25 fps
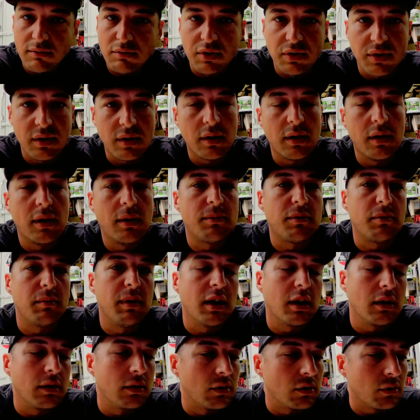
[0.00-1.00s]
everything up to
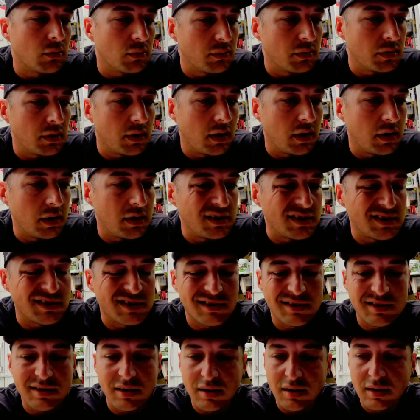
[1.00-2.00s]
make it look really
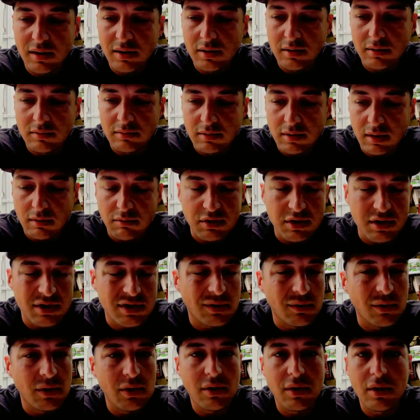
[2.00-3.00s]
nice. Everything's
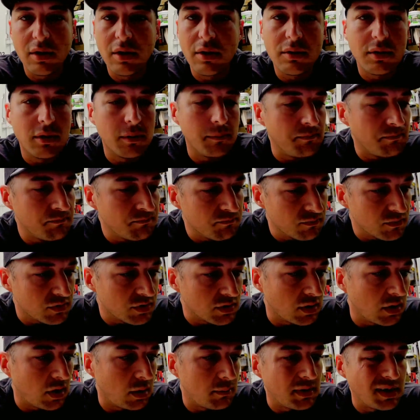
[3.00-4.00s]
clear coated,
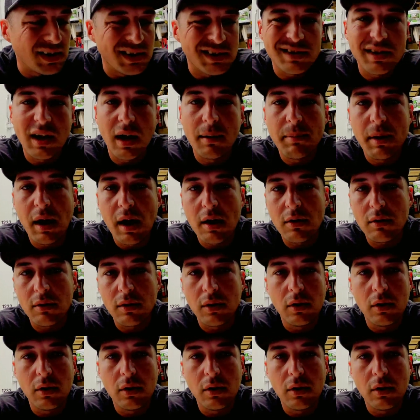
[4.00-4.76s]
so I mean it's not powder